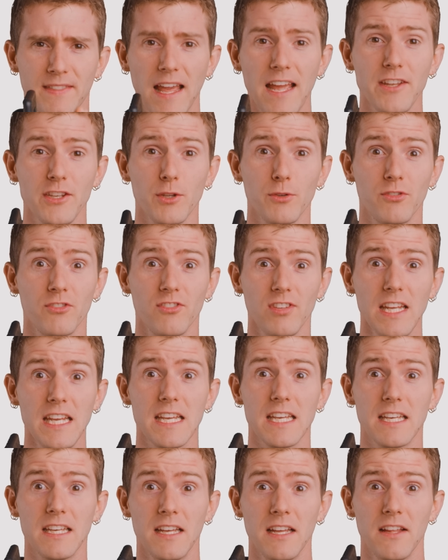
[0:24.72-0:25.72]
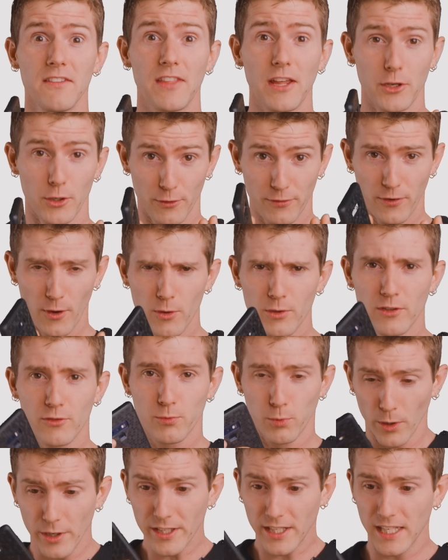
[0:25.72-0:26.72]
then you see that your phone is
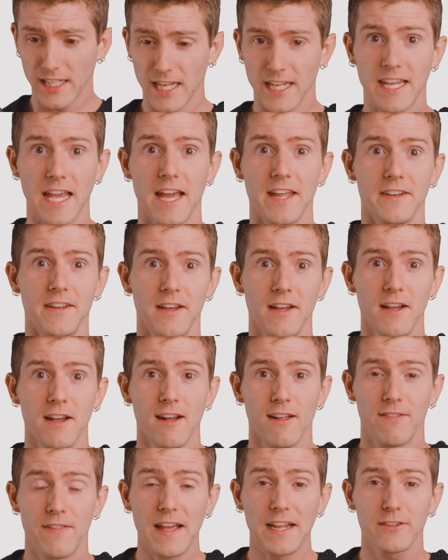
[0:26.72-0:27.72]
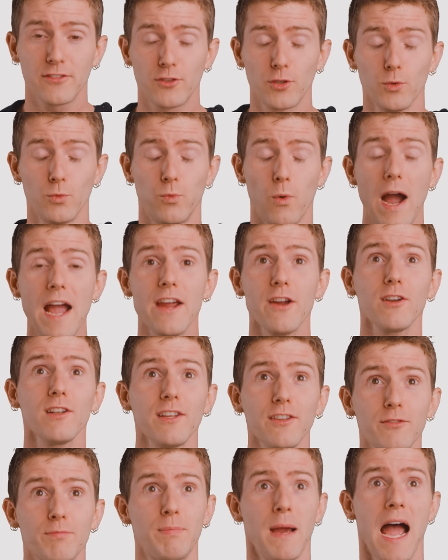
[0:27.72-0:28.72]
working again, thanks to
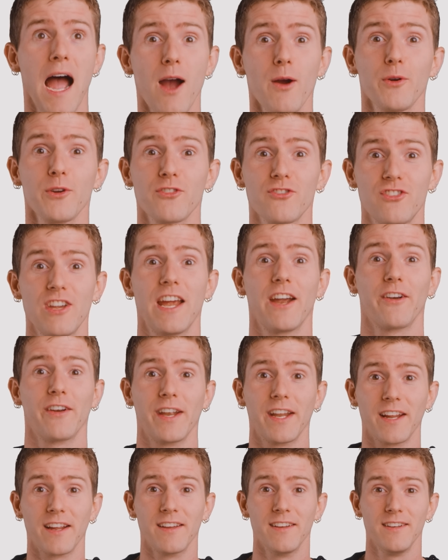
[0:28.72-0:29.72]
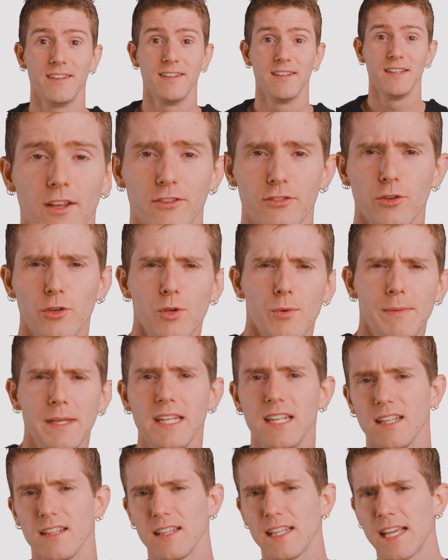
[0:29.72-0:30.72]
wireless power sharing. So you
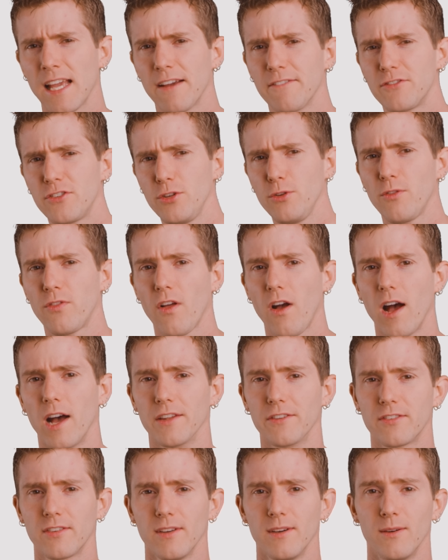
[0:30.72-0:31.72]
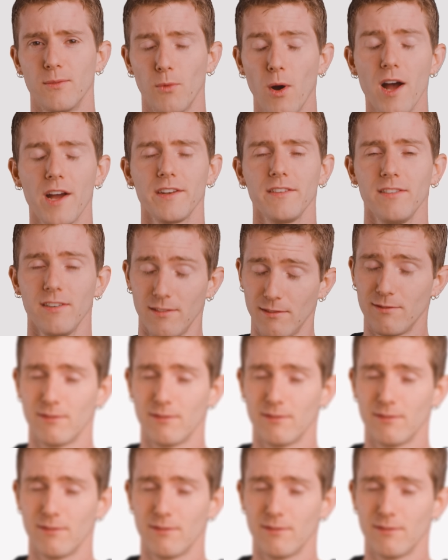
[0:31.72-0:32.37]
immediately have two thoughts. One,